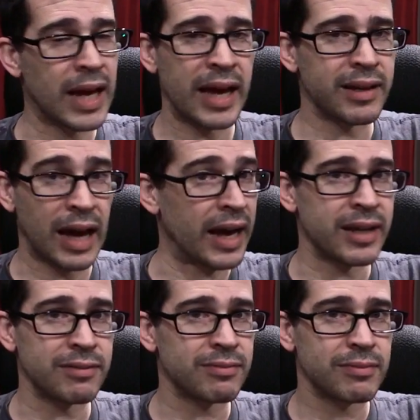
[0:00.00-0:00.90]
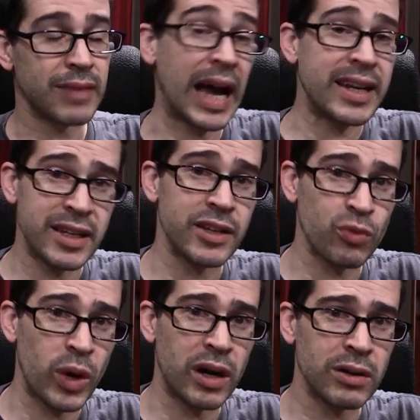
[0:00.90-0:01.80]
I I I did
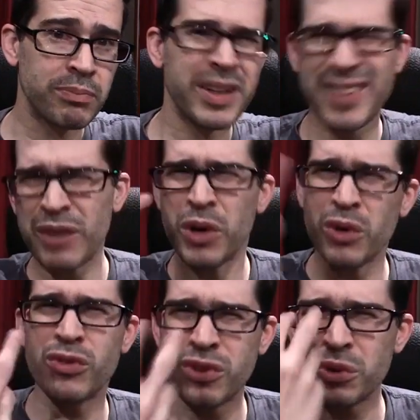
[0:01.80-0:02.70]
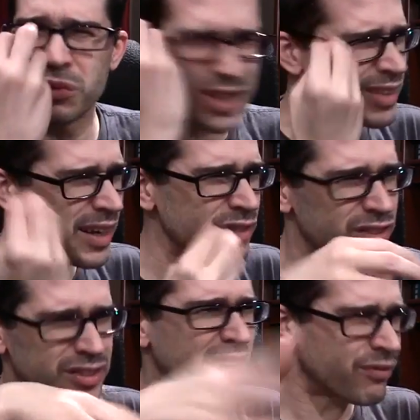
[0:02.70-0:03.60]
as well. But it's like one of those little
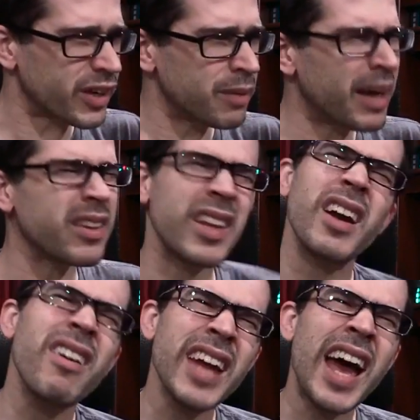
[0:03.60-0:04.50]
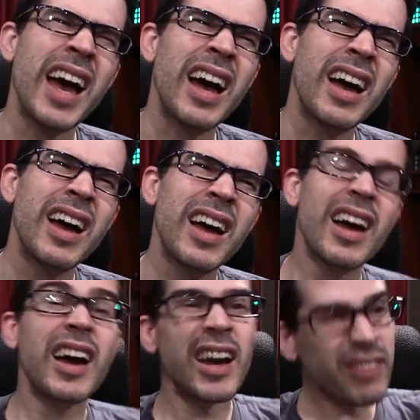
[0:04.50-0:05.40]
details you just kind of forget about, and then like, oh yeah,
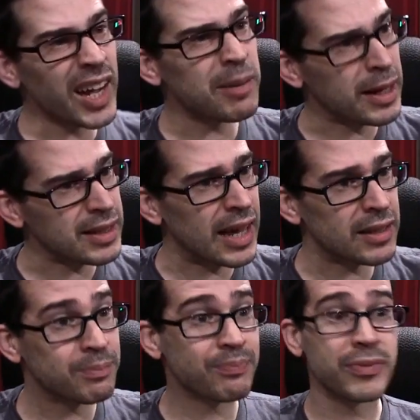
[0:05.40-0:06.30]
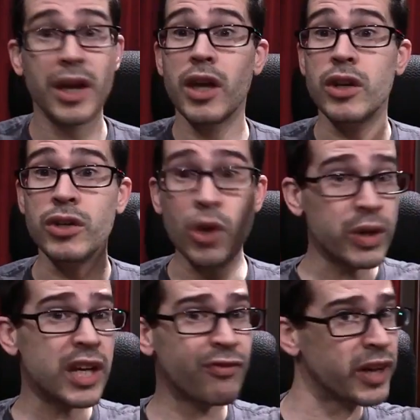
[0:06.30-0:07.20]
I forgot about that.
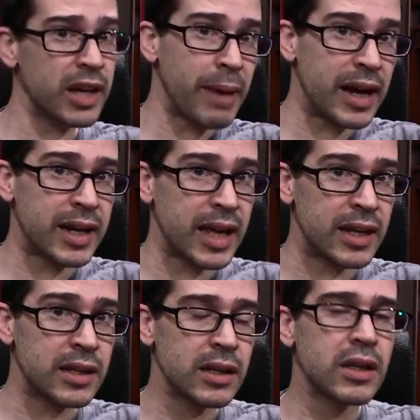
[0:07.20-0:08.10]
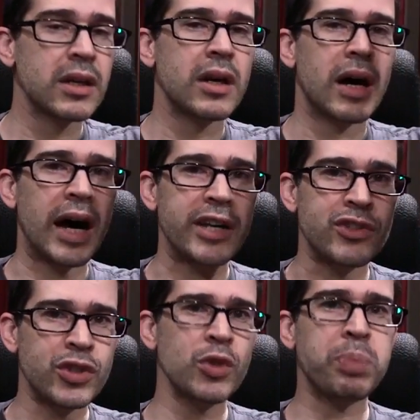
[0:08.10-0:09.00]
No need to forget about it again. I
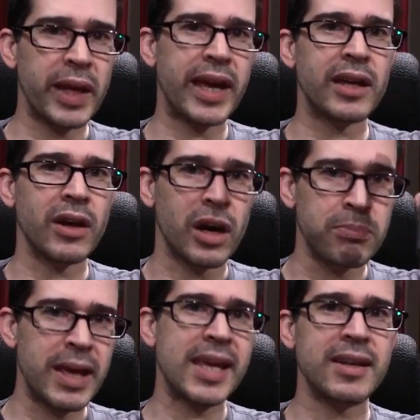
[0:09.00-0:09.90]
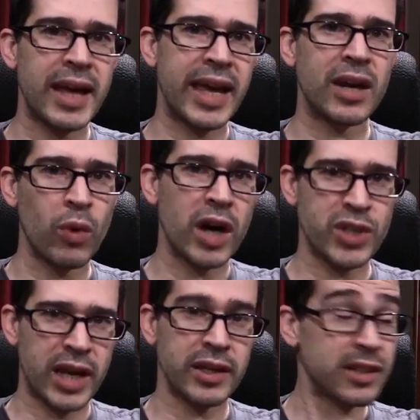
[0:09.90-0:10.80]
do plan on making Diana
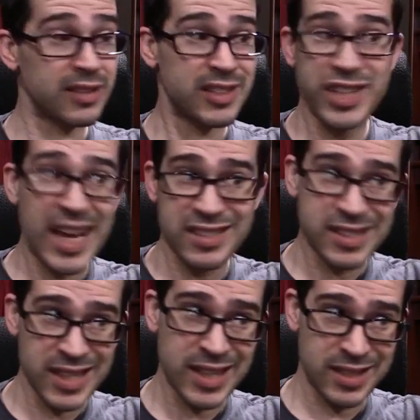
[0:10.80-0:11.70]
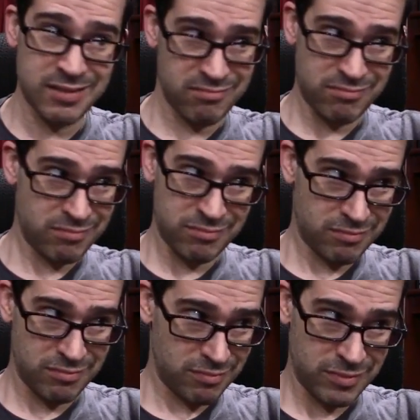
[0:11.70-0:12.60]
watch Aliens because she hasn't seen it.
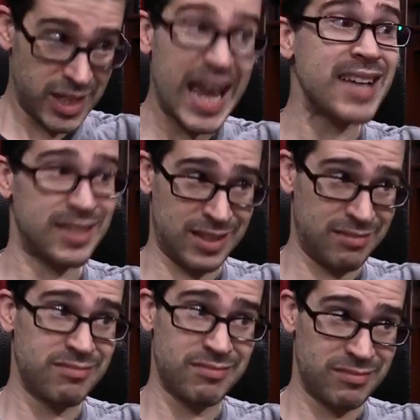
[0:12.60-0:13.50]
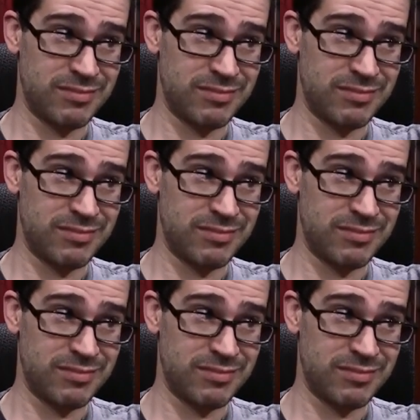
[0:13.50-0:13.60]
She hasn't.